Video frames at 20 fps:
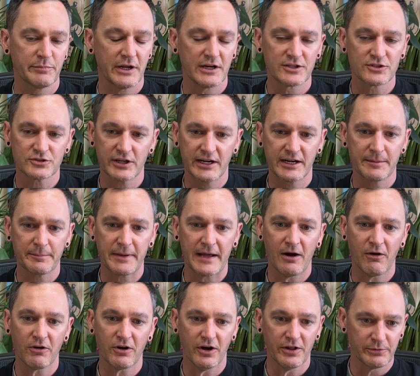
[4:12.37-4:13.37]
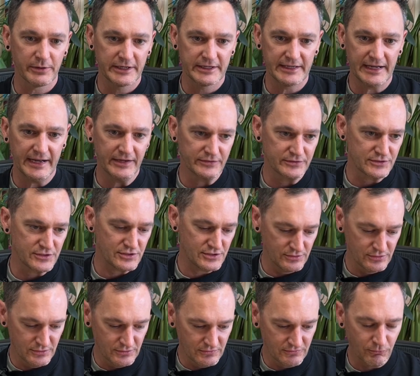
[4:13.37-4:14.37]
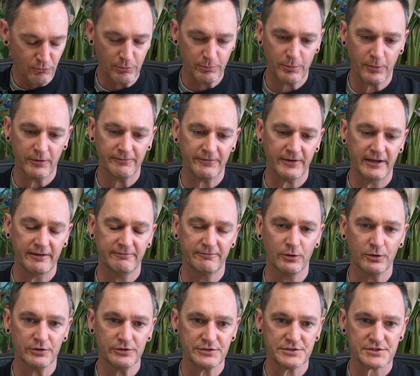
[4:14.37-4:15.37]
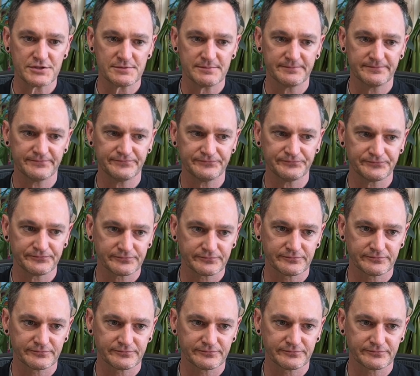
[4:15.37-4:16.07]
Penetrating power all the way down to 4.5 volts.